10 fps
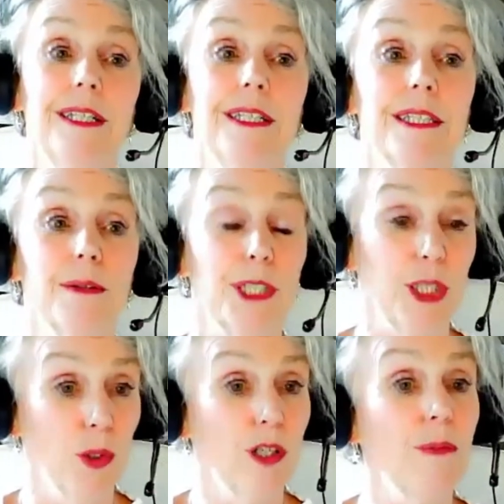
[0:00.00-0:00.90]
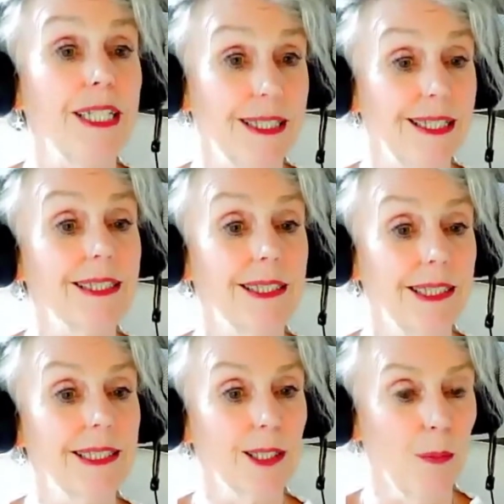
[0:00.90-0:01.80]
Ah. So actually, one of my tasks
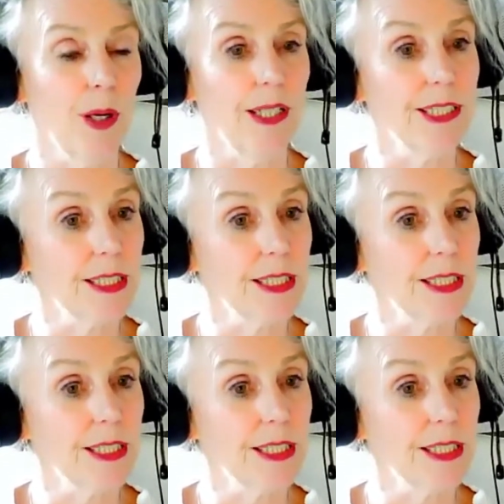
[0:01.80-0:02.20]
this summer is